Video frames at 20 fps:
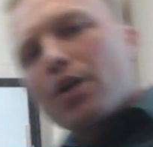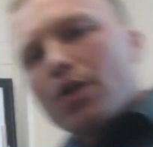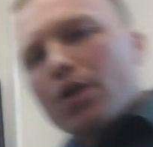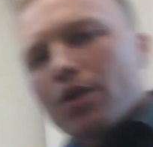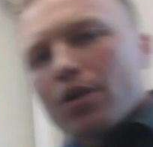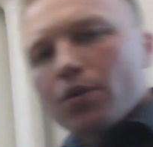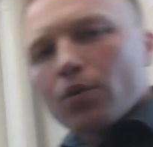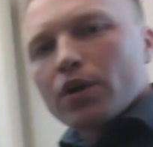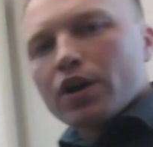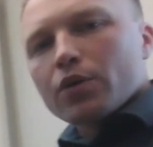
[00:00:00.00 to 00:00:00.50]

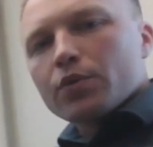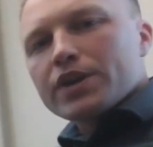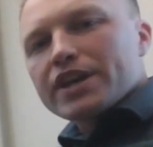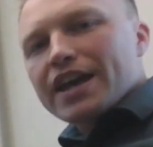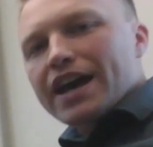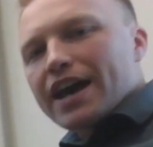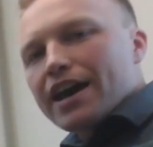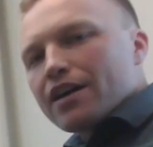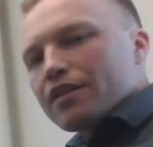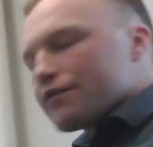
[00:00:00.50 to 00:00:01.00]

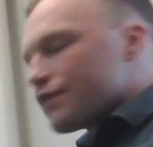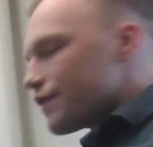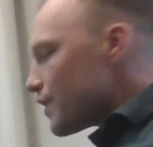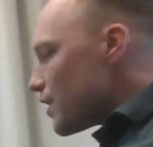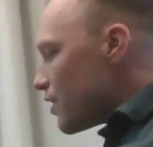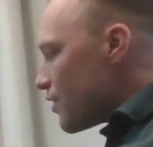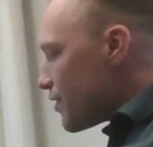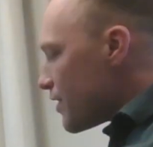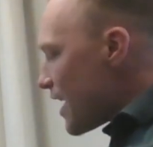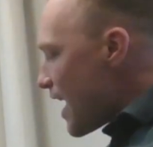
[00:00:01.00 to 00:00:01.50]

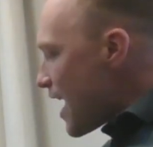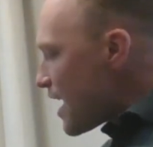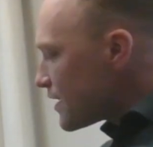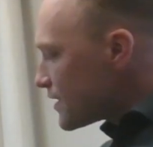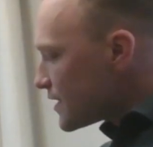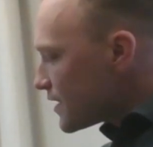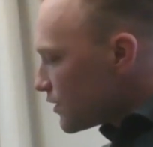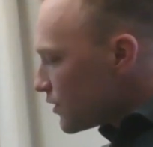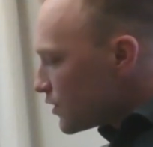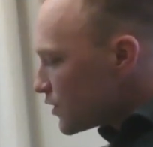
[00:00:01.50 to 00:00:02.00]
that
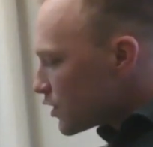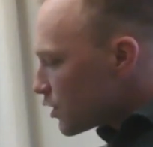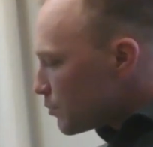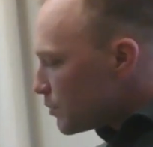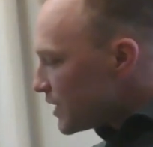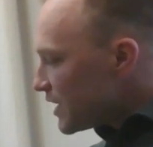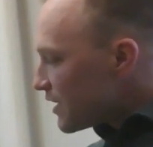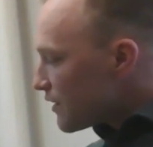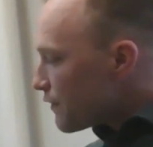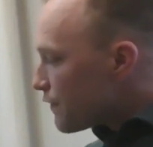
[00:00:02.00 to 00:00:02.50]
cylinder
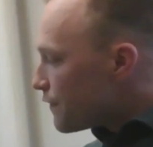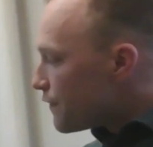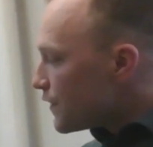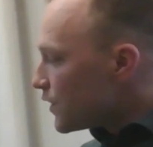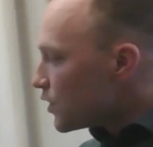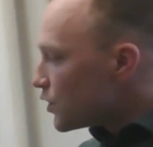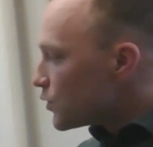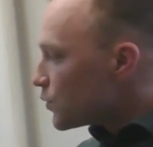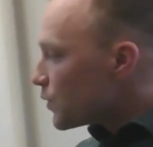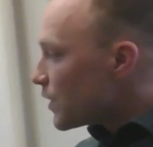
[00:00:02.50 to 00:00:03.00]
being
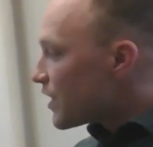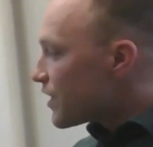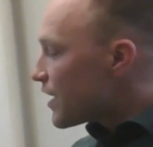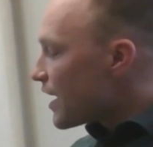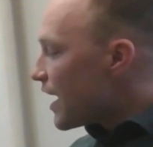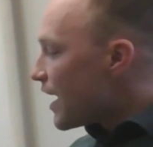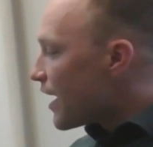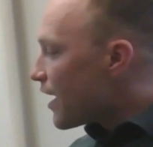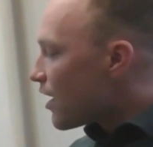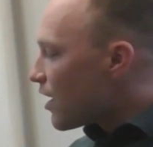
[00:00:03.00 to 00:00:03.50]
filled with
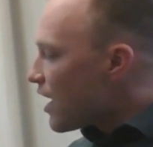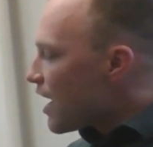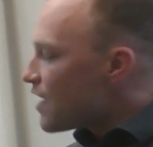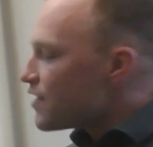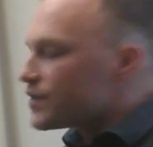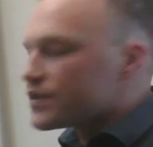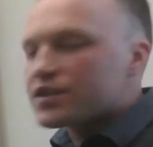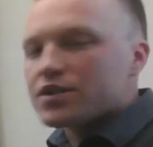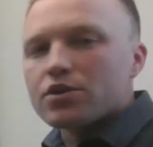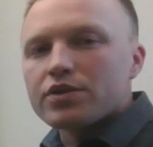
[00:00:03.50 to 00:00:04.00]
air, and
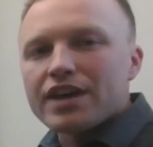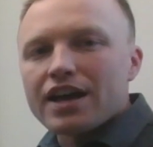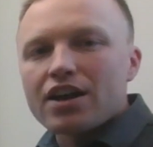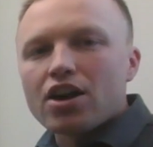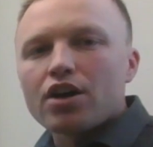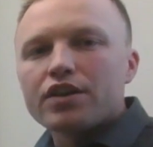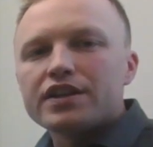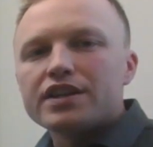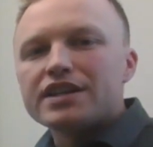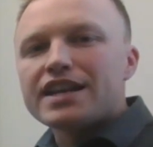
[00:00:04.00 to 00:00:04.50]
so that
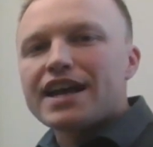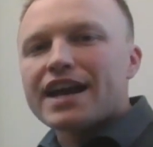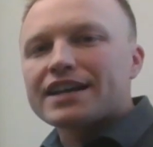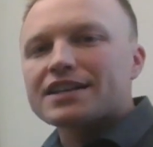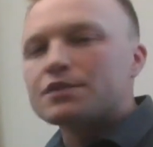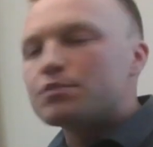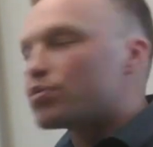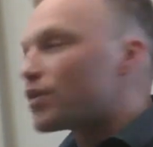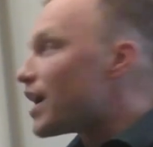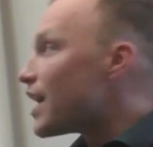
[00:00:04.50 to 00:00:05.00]
on the
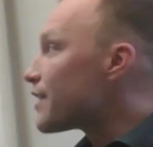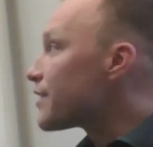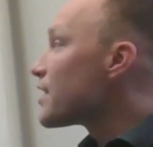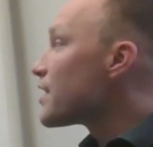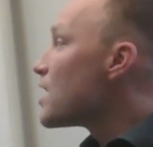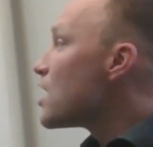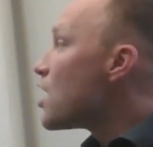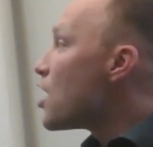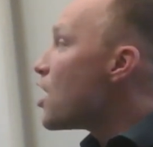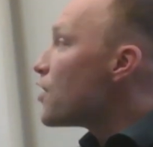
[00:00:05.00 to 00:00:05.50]
next breath,
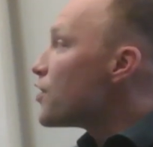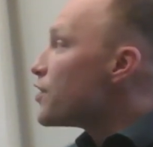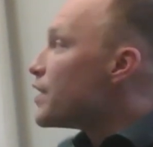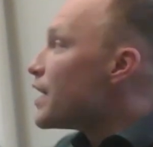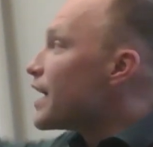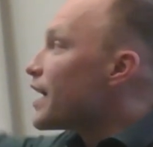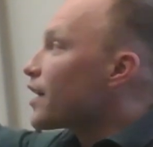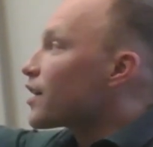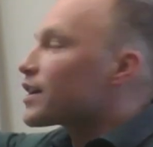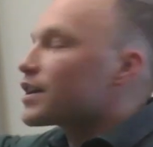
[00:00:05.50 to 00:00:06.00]
the
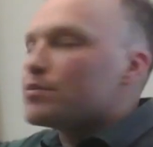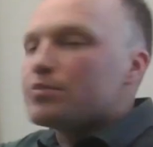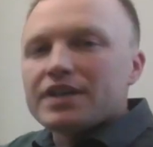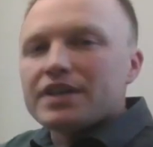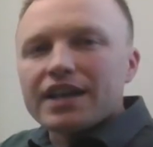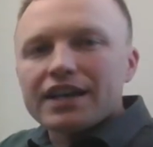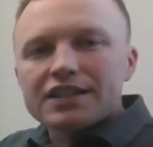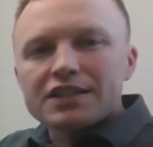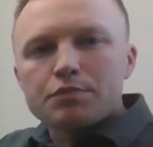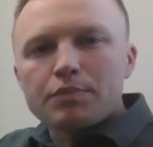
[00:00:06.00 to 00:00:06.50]
air can be
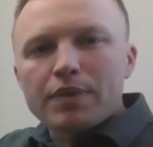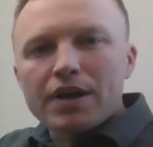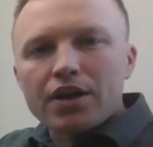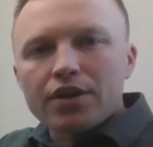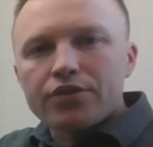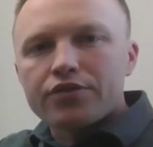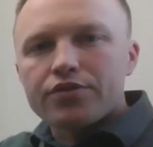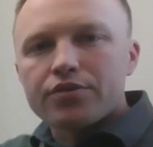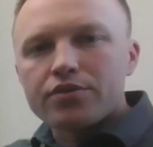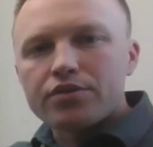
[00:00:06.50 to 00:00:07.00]

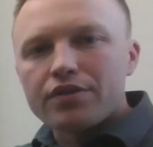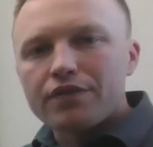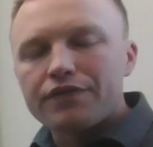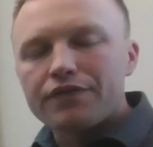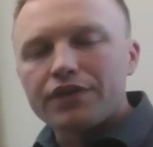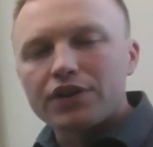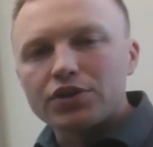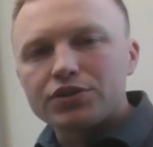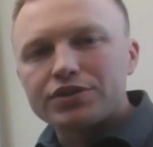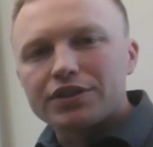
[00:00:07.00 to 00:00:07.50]
expelled through the
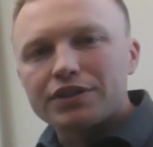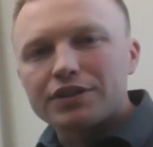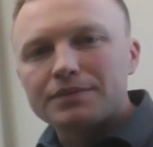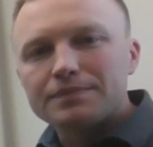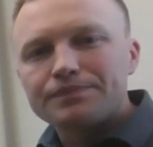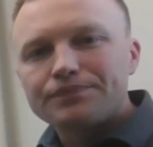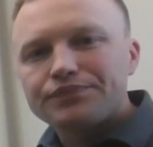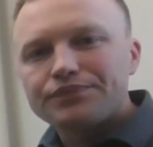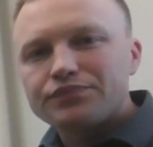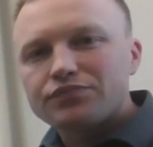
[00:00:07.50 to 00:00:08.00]
filter.
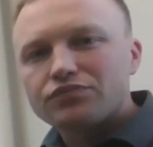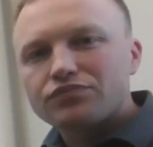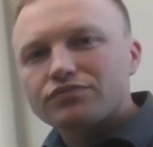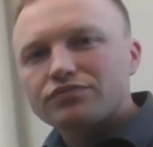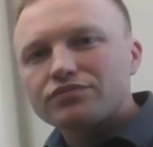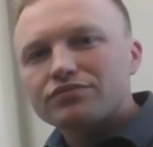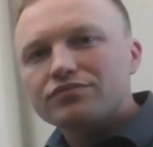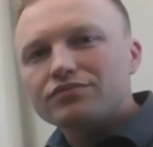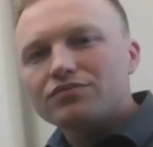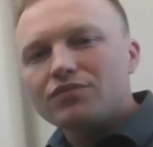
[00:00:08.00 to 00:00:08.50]

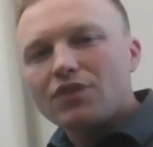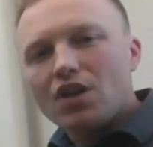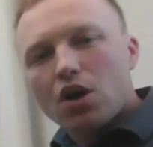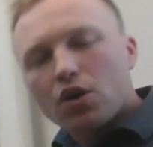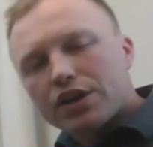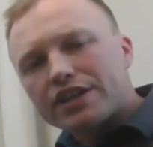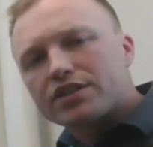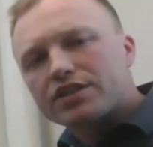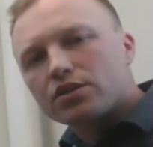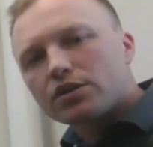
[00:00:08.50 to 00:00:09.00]

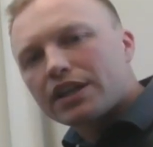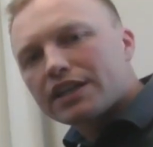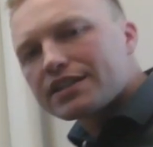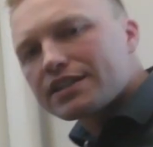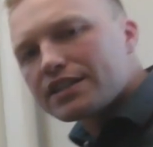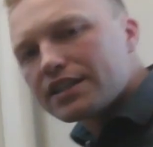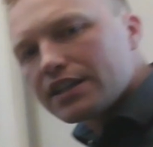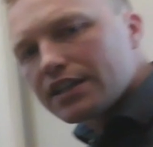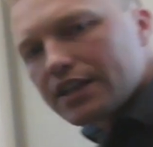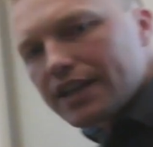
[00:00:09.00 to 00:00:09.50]
Okay, so let's
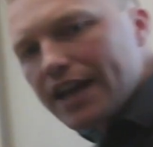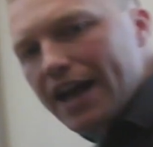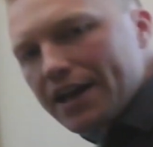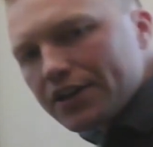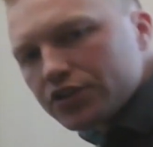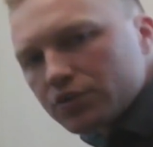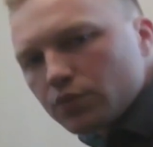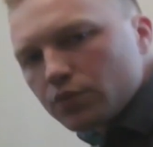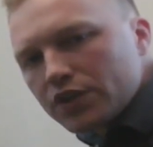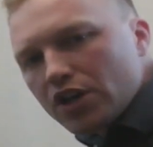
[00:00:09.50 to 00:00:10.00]
see it in
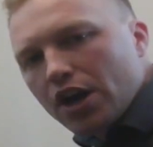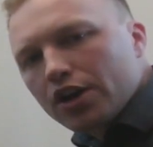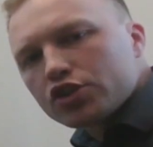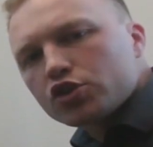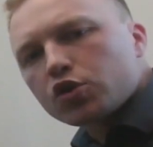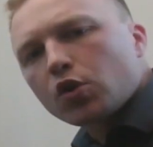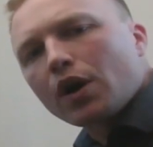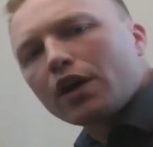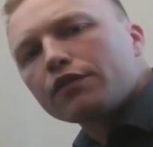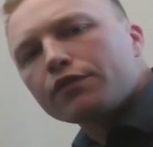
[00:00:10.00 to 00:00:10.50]
action. We've got our
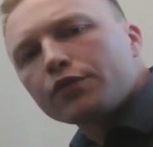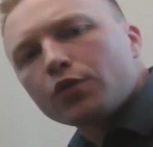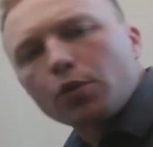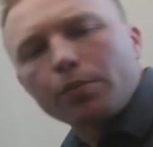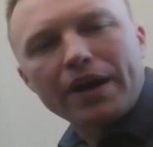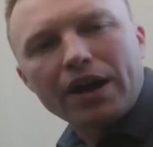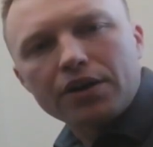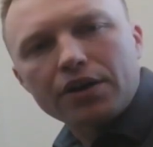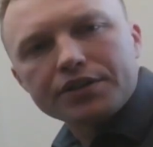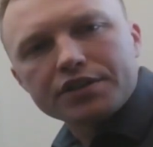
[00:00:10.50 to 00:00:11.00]
12-volt
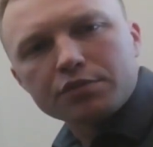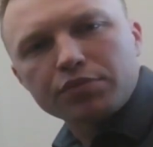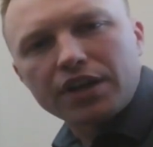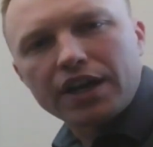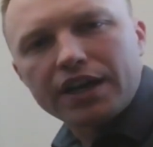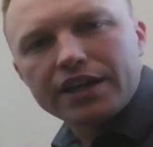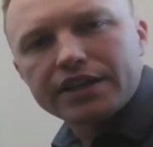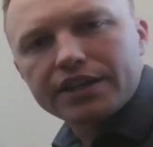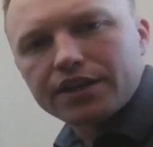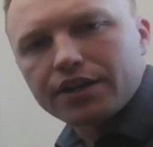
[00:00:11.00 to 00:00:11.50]
power
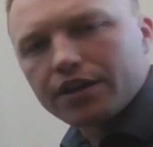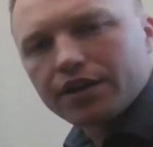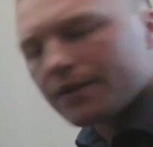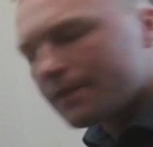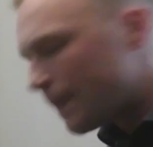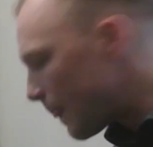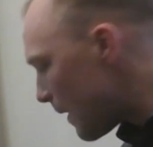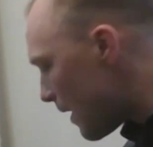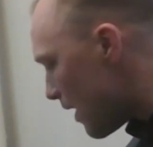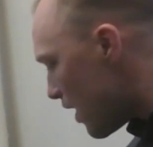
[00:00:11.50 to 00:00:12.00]
supply here.
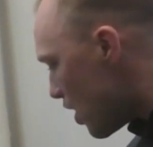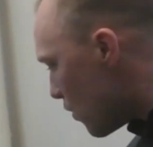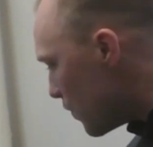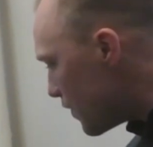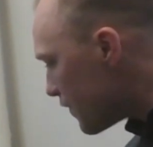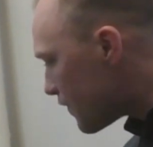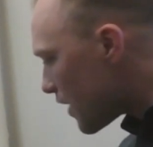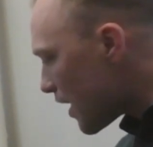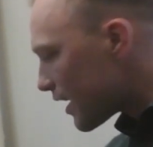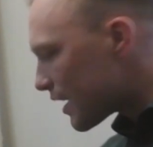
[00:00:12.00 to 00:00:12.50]
We've
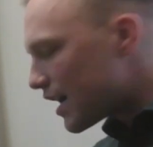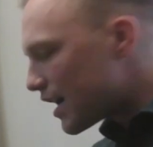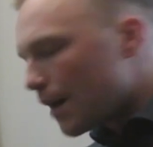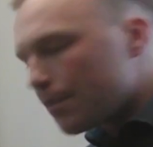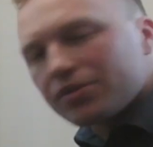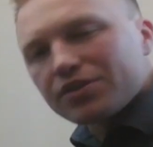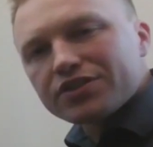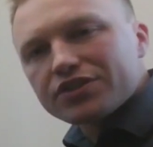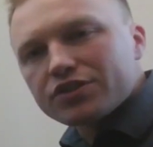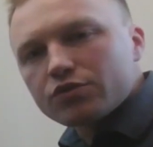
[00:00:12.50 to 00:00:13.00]
got a
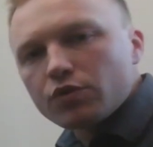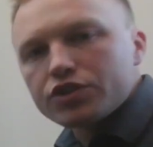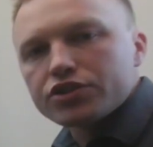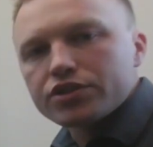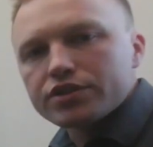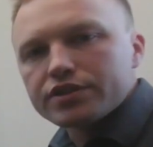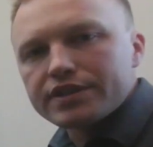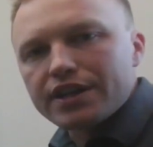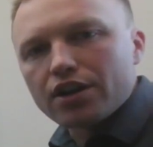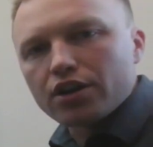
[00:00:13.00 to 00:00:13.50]
couple of
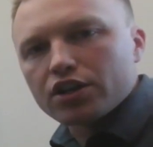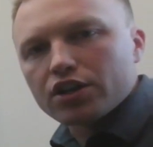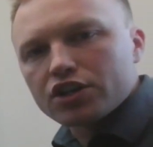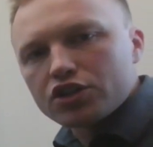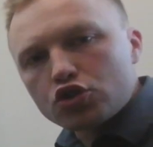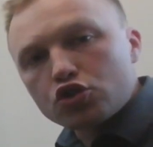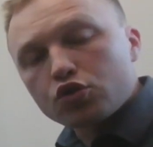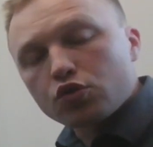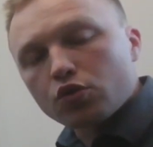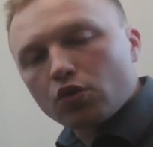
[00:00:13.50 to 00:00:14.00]
switches that are
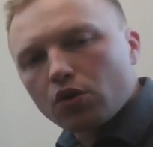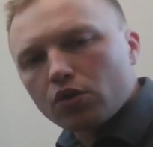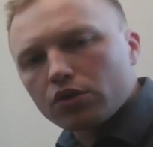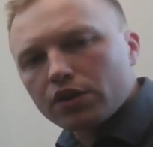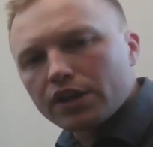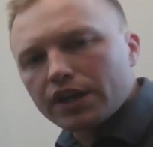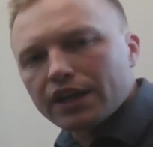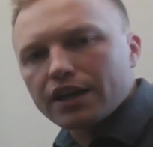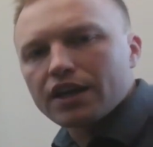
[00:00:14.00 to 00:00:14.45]
controlling